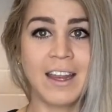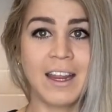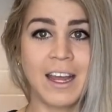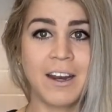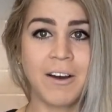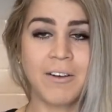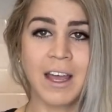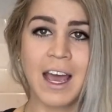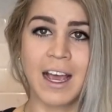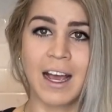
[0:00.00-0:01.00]
then they know,
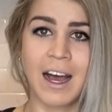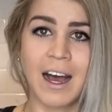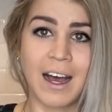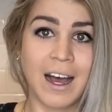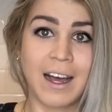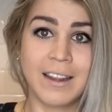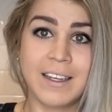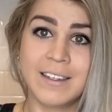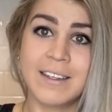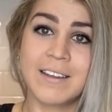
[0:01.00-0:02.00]
okay,
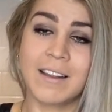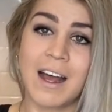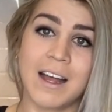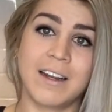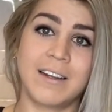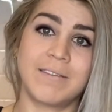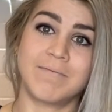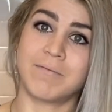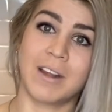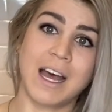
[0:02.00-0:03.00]
this is a lot
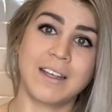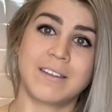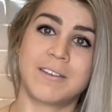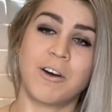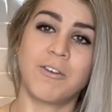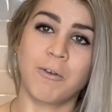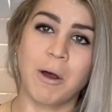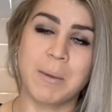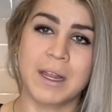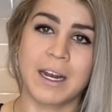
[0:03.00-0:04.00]
less
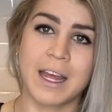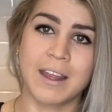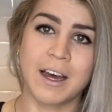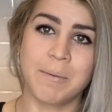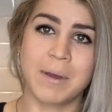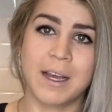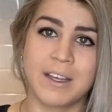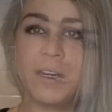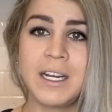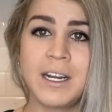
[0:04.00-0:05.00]
overwhelming than I thought,
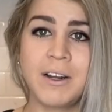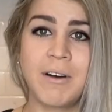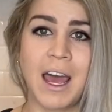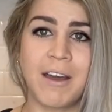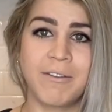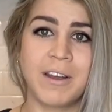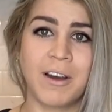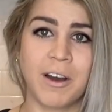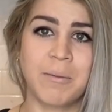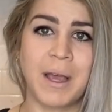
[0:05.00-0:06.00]
because you need to know every
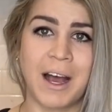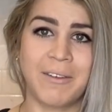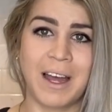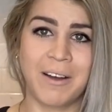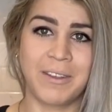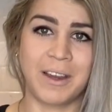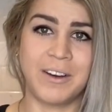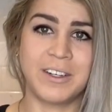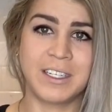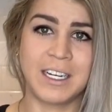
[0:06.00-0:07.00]
carb count out there.
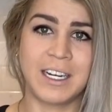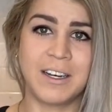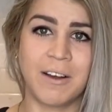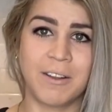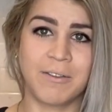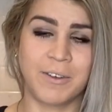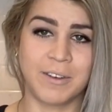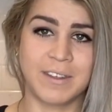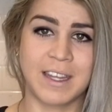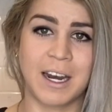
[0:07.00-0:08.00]
You just need to know the
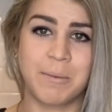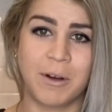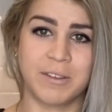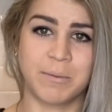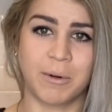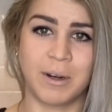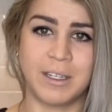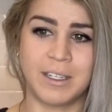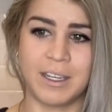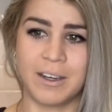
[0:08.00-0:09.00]
foods that are most
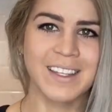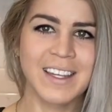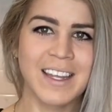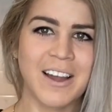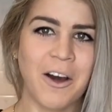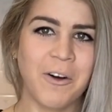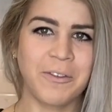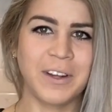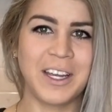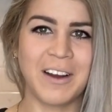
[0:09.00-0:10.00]
important to you.
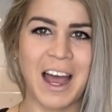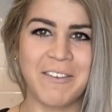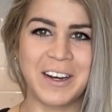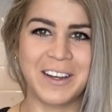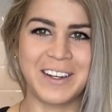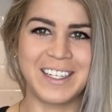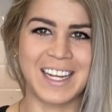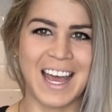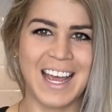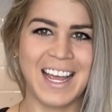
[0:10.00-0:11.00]
Hopefully you're having a good
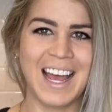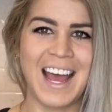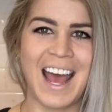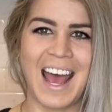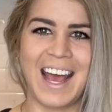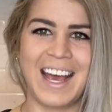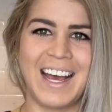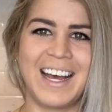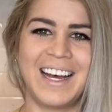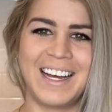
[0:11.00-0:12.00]
day,
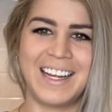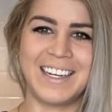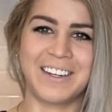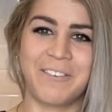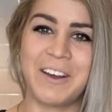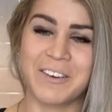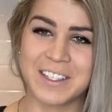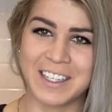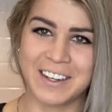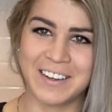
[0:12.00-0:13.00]
and we will
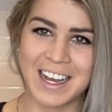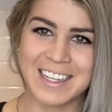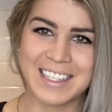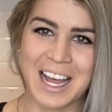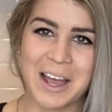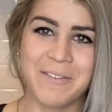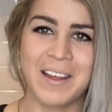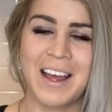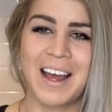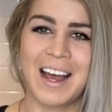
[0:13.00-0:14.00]
see you next time.
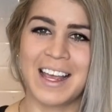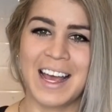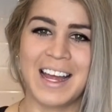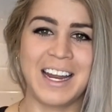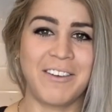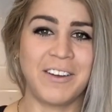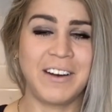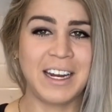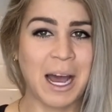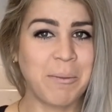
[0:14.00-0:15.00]
Again, if you
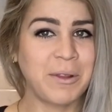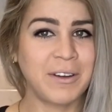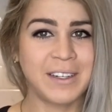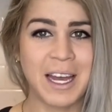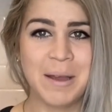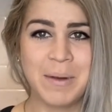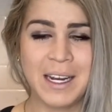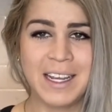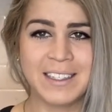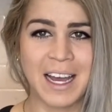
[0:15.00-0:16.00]
need help with your
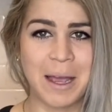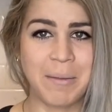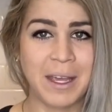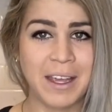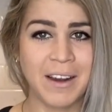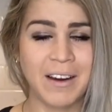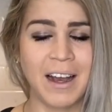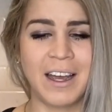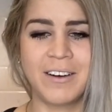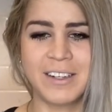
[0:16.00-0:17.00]
diabetes, I am here.
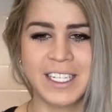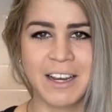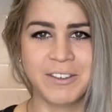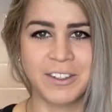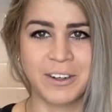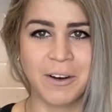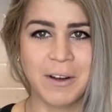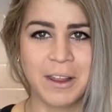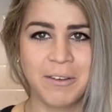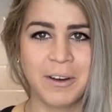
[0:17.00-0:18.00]
I understand what you're
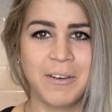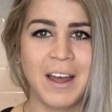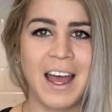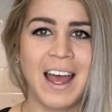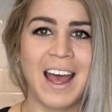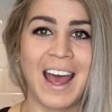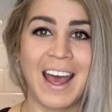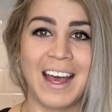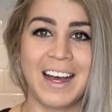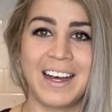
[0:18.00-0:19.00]
going through,
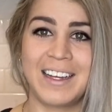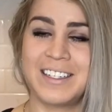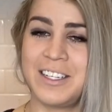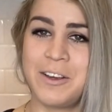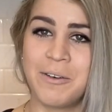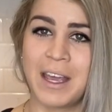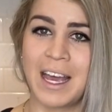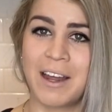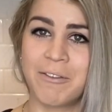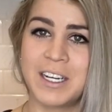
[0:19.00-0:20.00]
and you
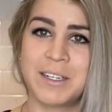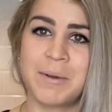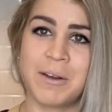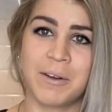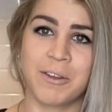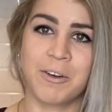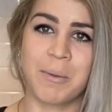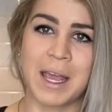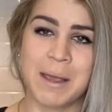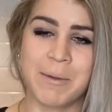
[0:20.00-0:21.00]
can reach me through
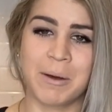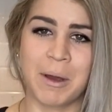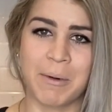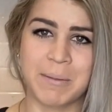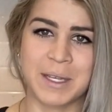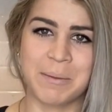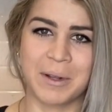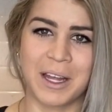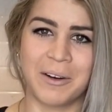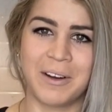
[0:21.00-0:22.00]
my email and my website
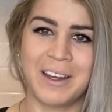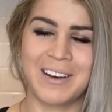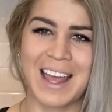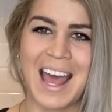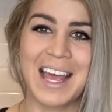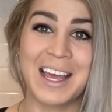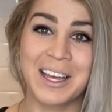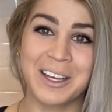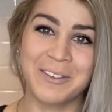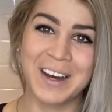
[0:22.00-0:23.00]
below. Okay,
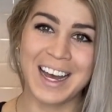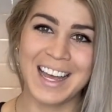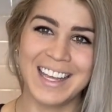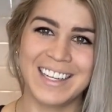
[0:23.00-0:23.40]
goodbye.